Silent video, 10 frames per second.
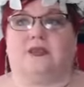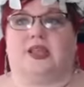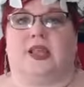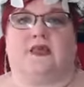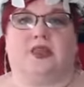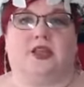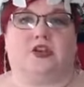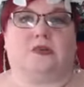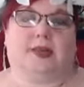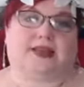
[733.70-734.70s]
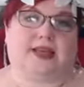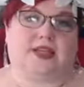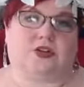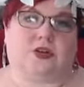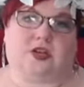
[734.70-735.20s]
And then you make
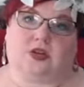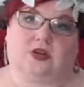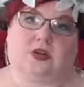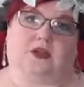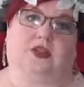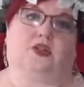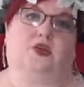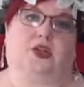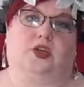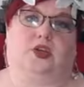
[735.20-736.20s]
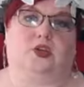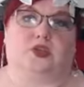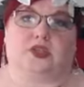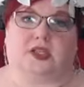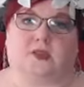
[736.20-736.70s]
that during Yule and then during your Yule
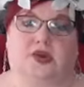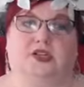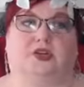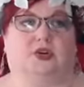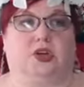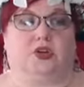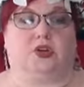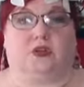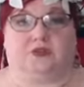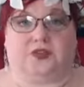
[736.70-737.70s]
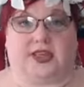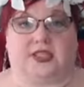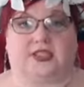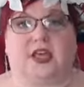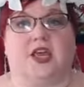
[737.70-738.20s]
celebration or your Yule
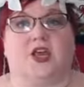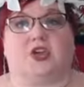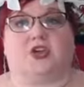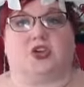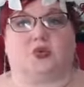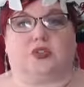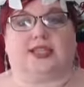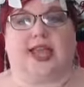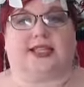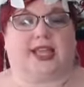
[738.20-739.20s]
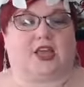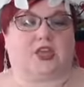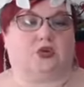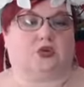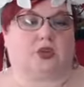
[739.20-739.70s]
feast you will take that
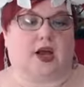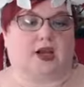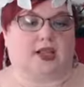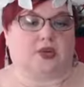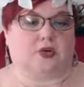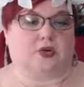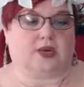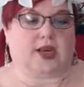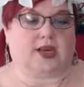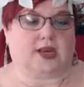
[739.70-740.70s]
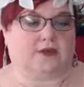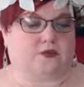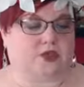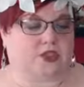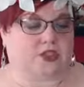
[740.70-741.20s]
Yule log and you will cut it up
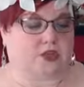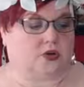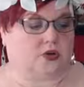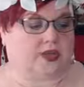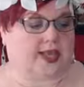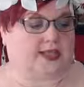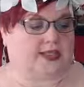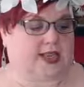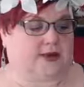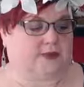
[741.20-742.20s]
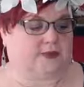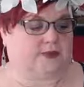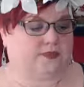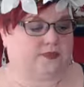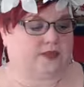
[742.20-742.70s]
for dessert or cakes and ale.
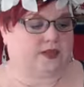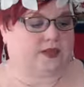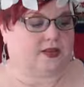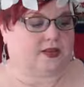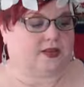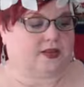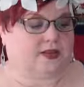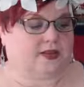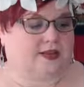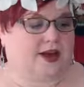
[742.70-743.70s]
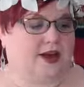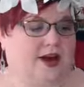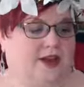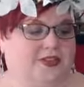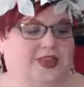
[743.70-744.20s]

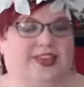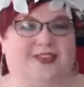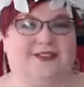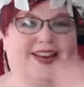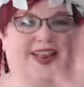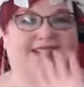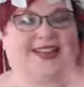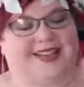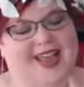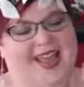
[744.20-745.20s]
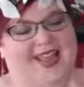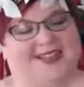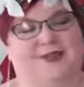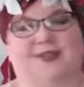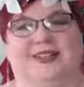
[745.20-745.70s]
Aw, thank you, Annette. Yay, someone's